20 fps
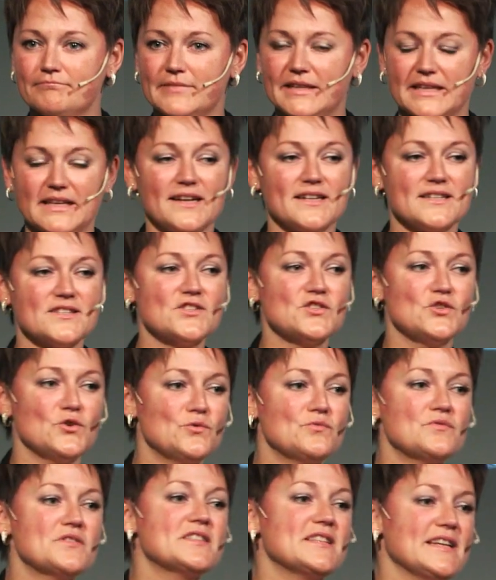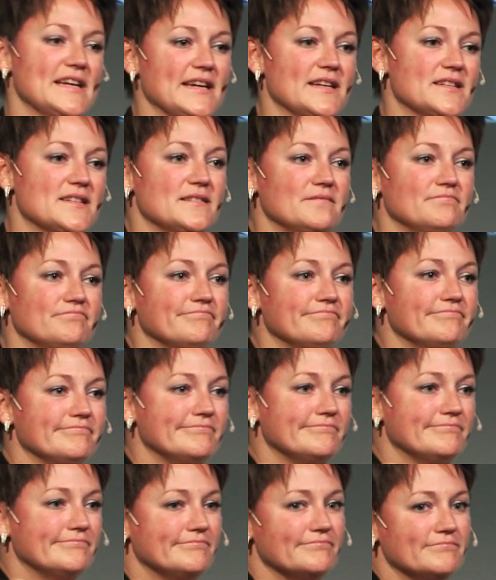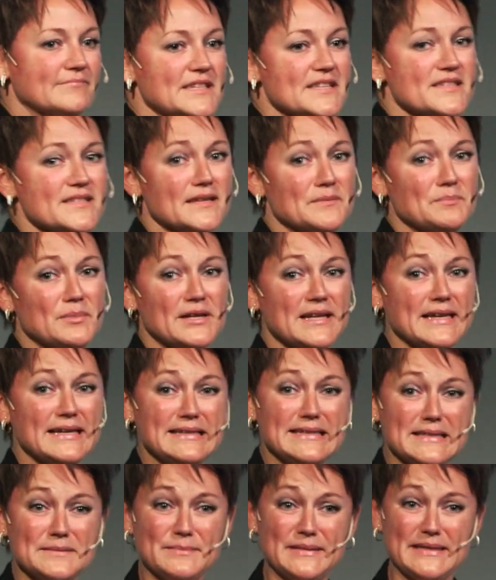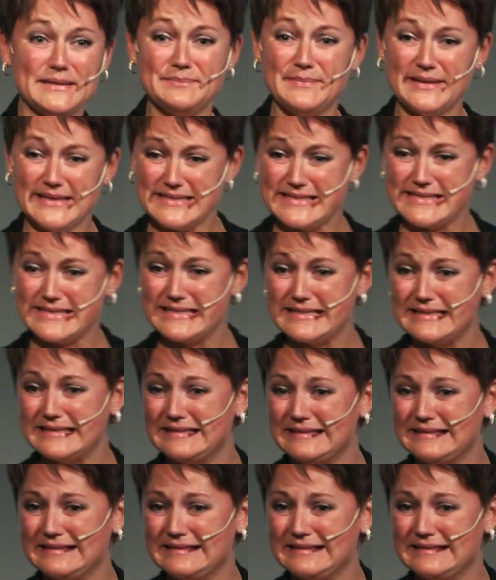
He got so sad. He said, but I did my best.